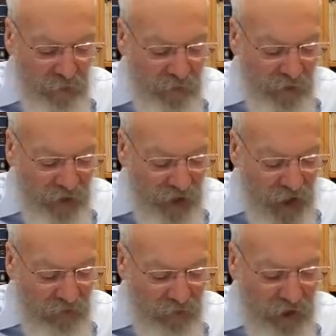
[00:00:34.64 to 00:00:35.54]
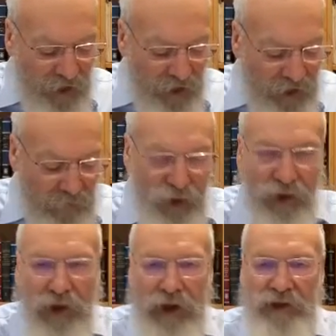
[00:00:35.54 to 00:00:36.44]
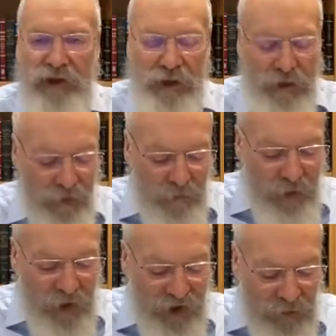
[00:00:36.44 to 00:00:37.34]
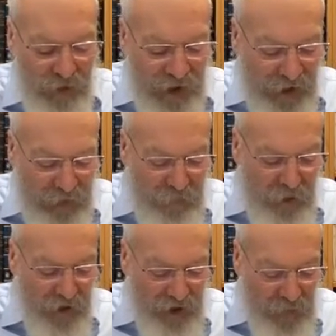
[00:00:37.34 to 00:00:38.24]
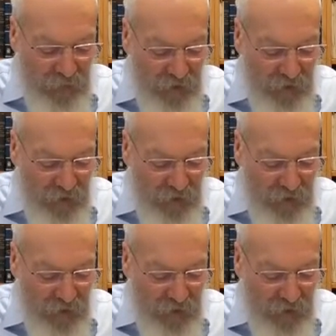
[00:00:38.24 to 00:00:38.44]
very careful that you don't come too close, because you might get burnt.